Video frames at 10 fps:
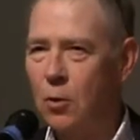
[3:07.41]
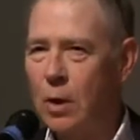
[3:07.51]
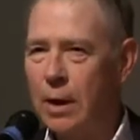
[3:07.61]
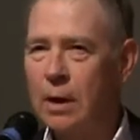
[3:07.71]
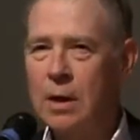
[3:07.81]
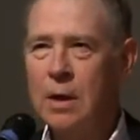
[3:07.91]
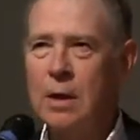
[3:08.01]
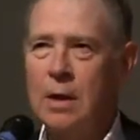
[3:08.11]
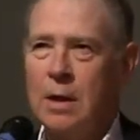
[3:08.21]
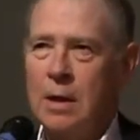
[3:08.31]
Quick.
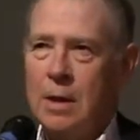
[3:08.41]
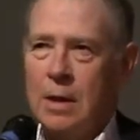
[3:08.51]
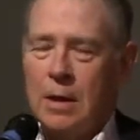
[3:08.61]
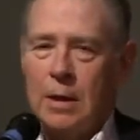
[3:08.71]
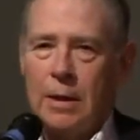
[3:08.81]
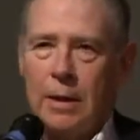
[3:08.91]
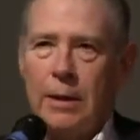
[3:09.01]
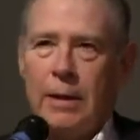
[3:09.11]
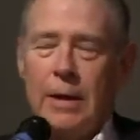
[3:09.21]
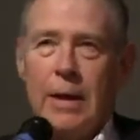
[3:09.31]

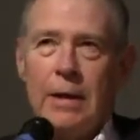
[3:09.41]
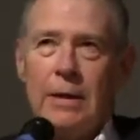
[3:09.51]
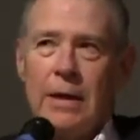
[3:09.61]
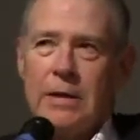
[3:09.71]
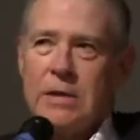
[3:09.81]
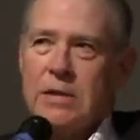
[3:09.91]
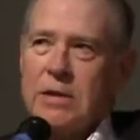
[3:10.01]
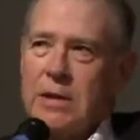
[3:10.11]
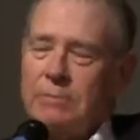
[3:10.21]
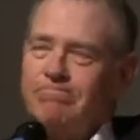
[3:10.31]
And that is,